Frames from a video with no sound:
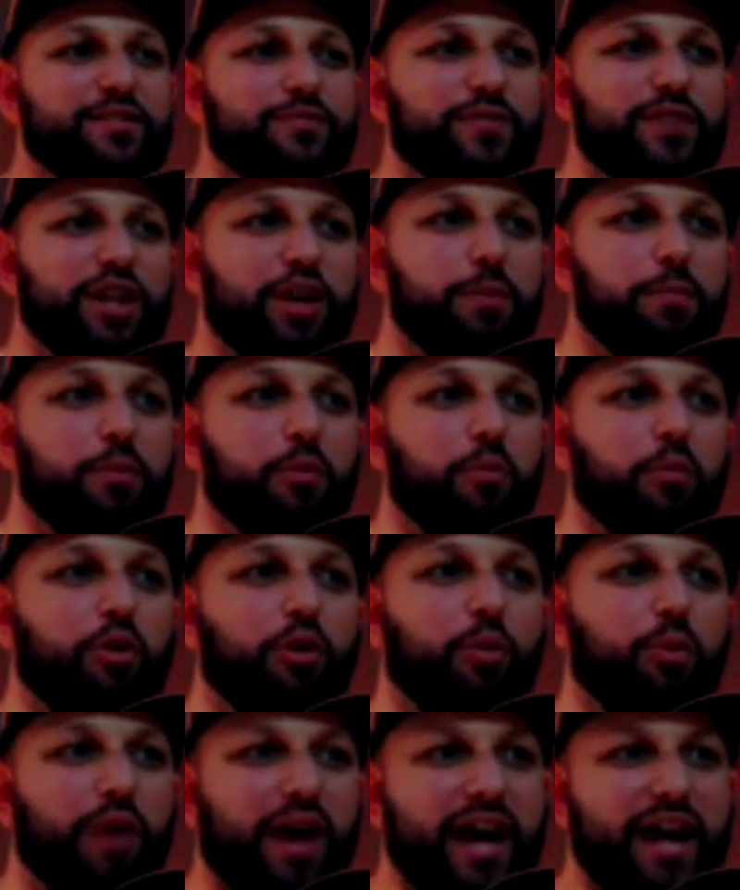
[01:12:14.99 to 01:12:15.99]
it's available
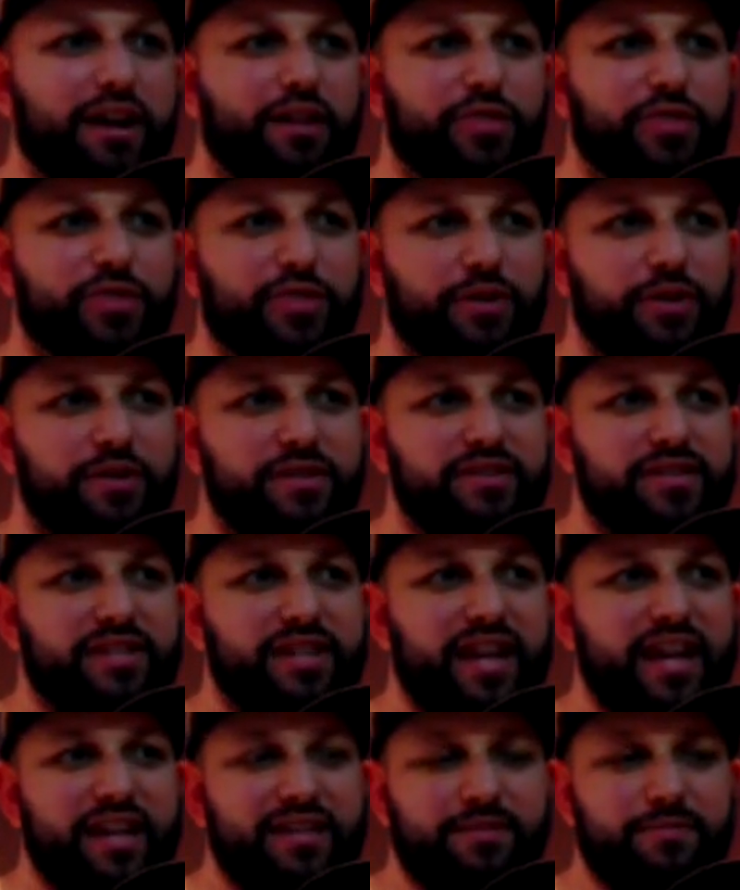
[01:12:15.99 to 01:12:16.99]
worldwide on
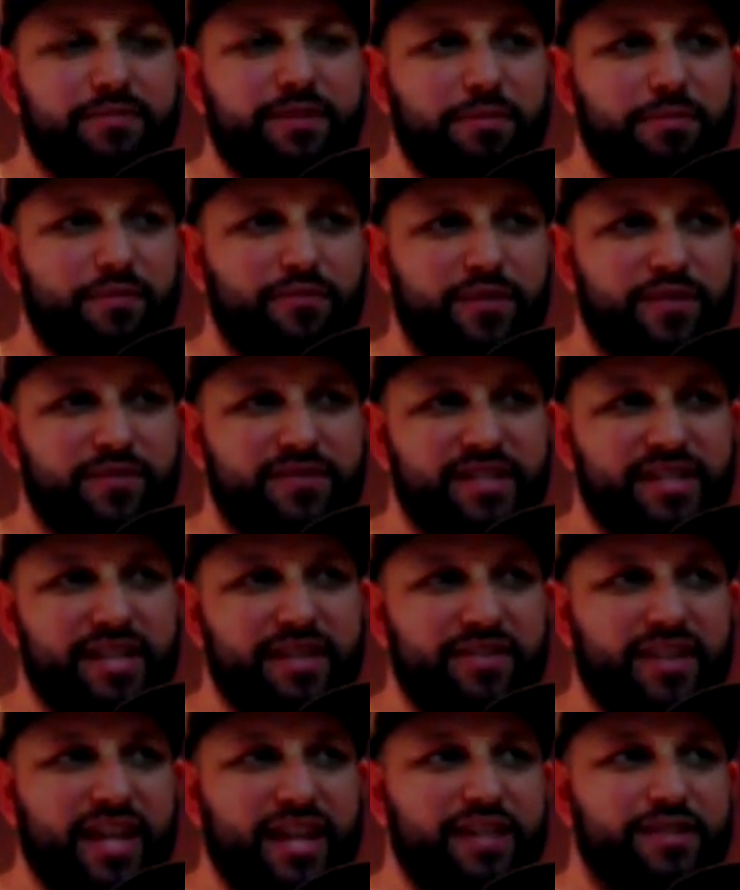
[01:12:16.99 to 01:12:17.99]
Thursday, September
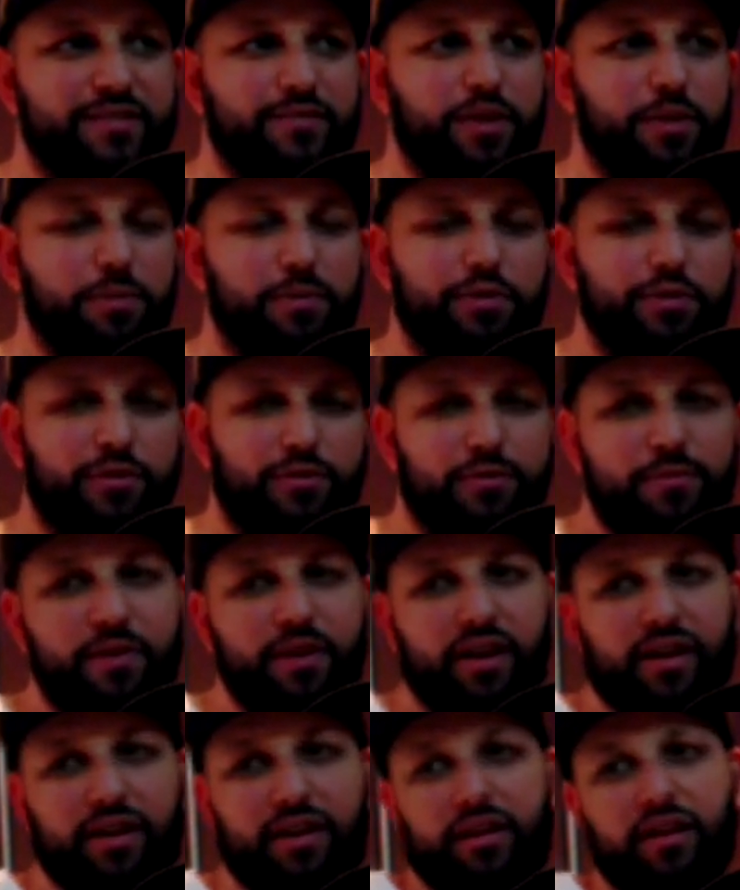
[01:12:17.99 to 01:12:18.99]
15th, and it's available in North
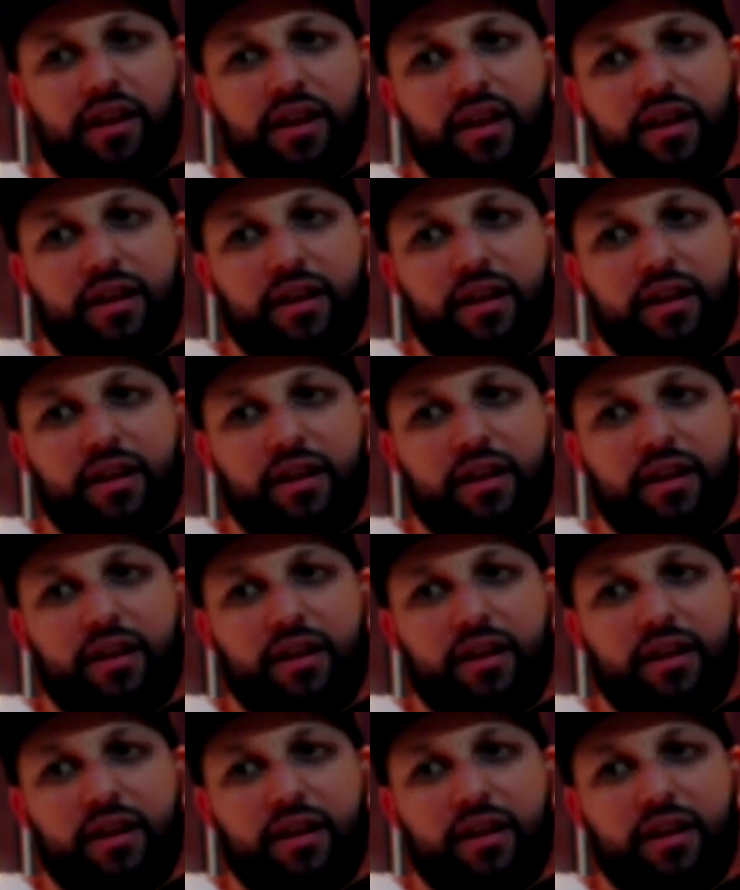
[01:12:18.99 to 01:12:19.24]
America.